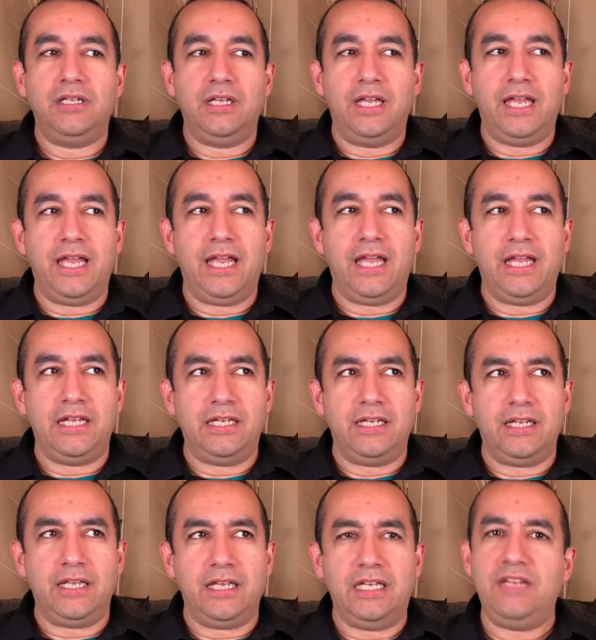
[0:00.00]
and
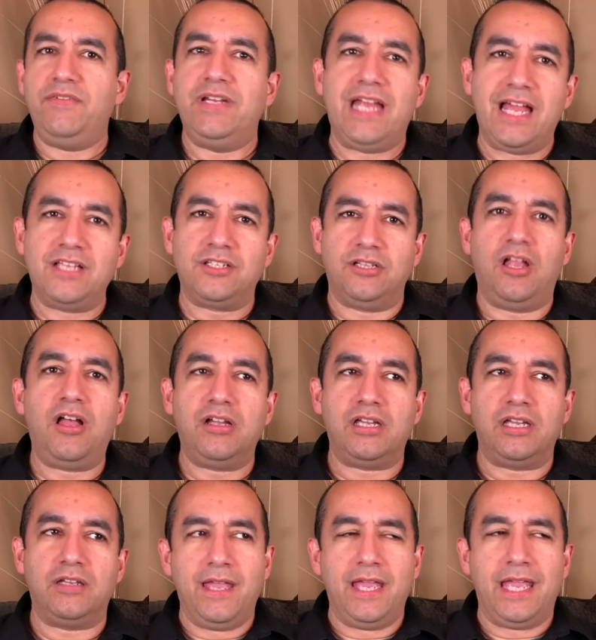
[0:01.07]
it even has
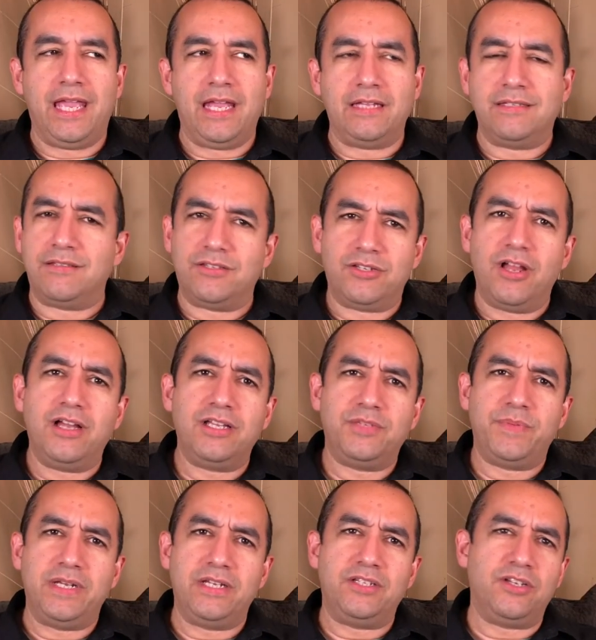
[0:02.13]
longing. And the song has
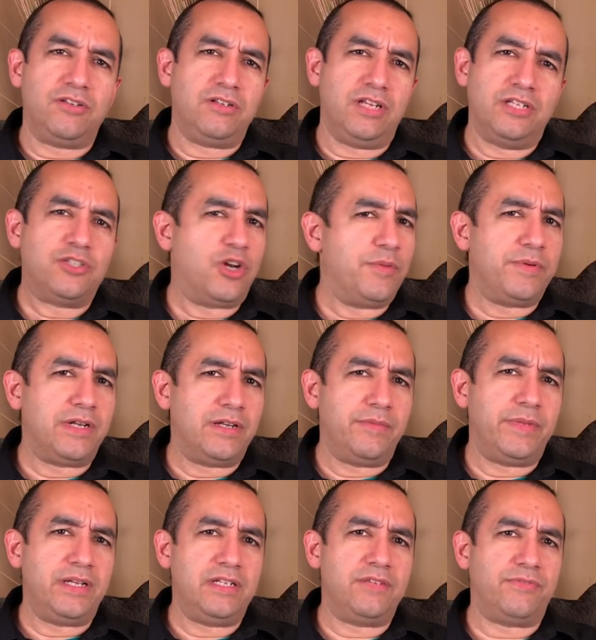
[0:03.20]
been inter interpreted in
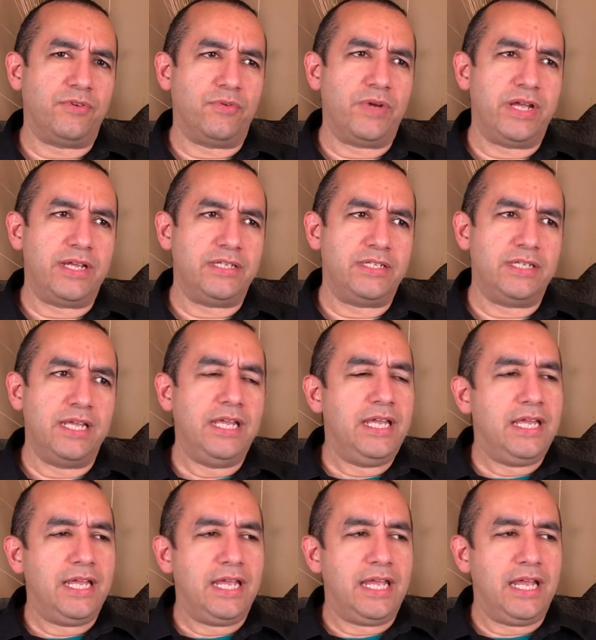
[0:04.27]
many different ways
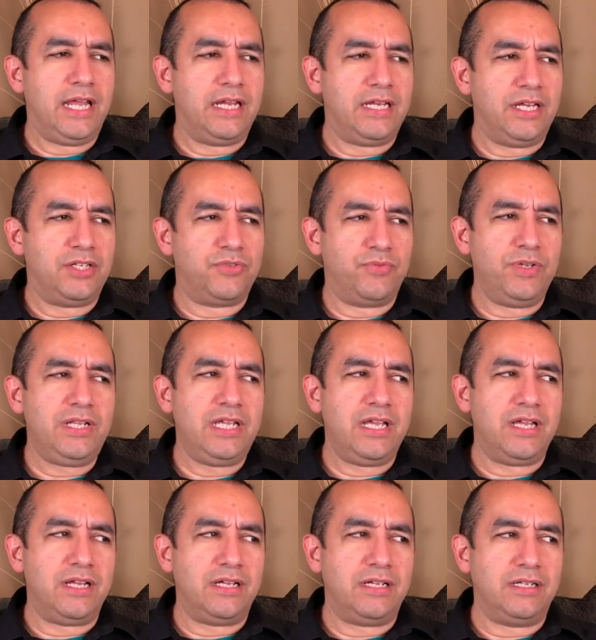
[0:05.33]
and it's really
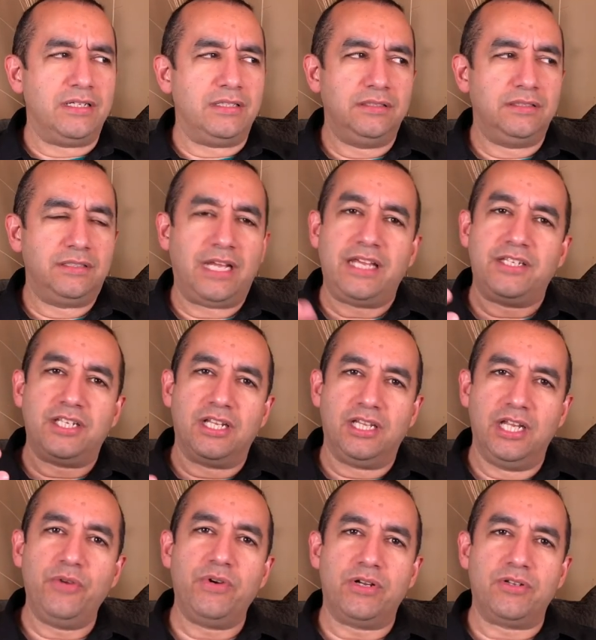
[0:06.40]
a nice
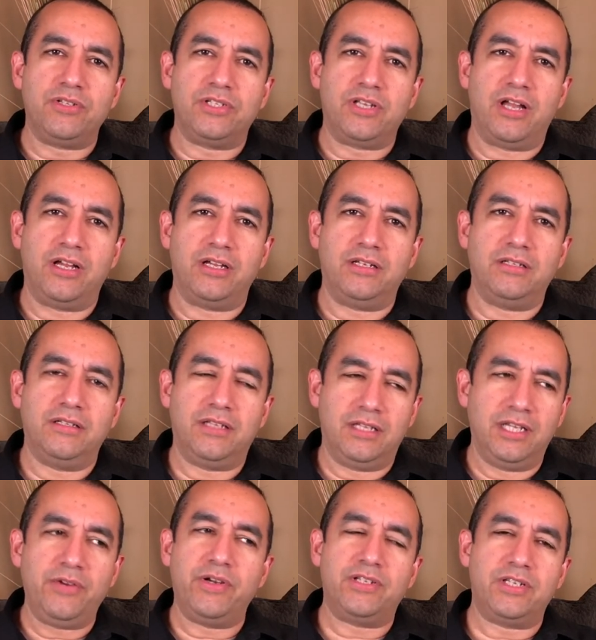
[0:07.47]
lyrical song. The
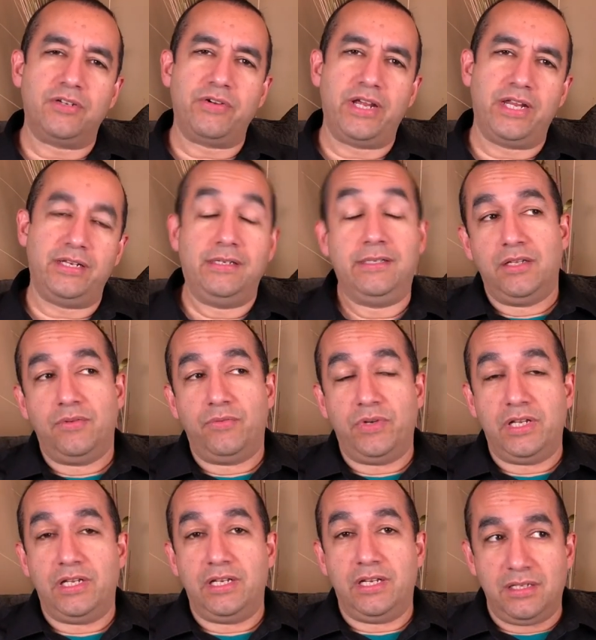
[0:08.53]
lyrics are great.
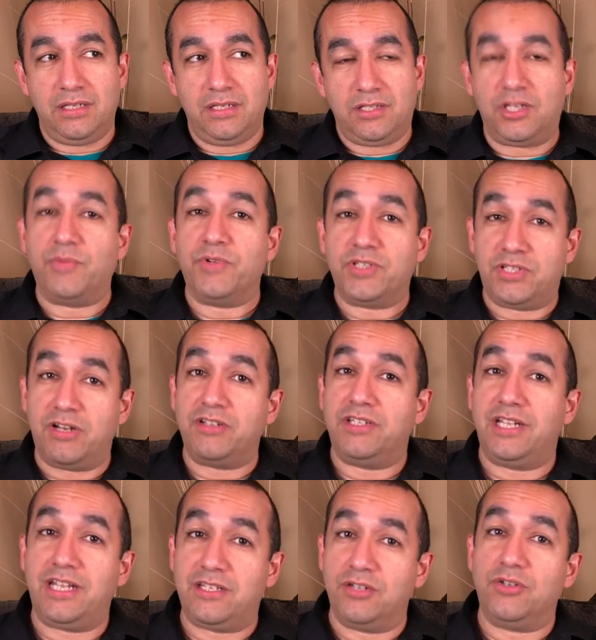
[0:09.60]
When someone starts to
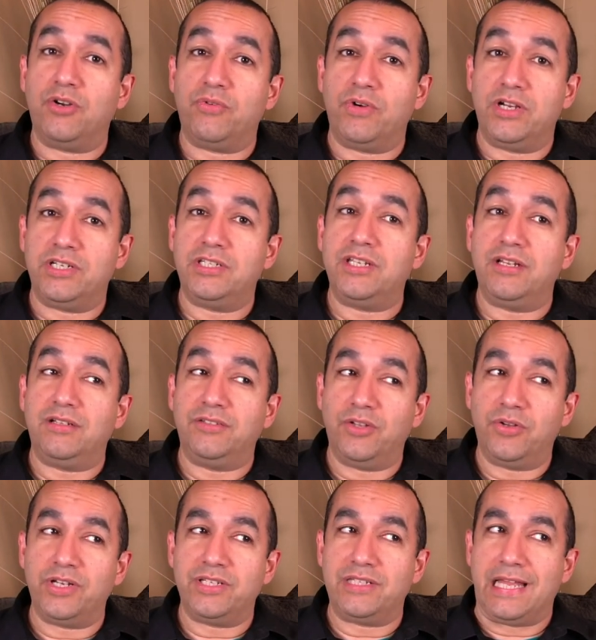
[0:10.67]
get to know Rush, they'll
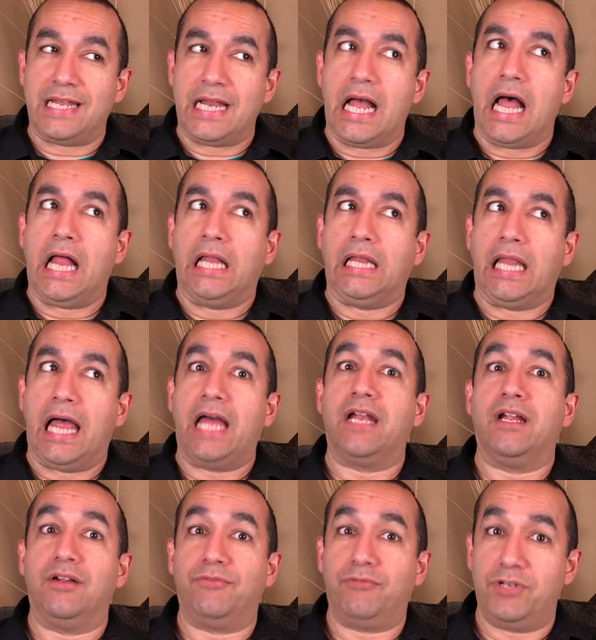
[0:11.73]
notice that a lot
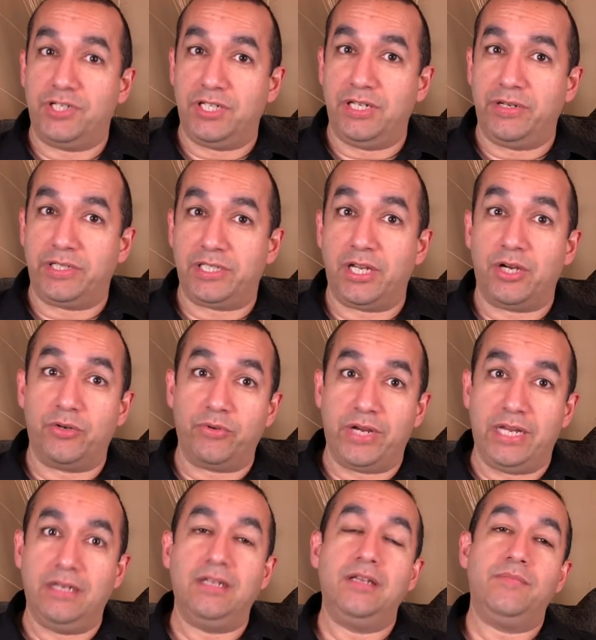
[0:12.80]
of Rush lyrics are
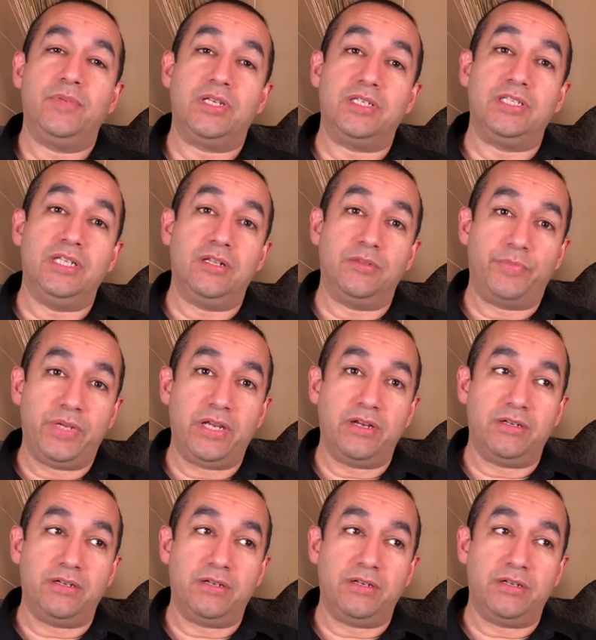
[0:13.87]
great because Neil Peart,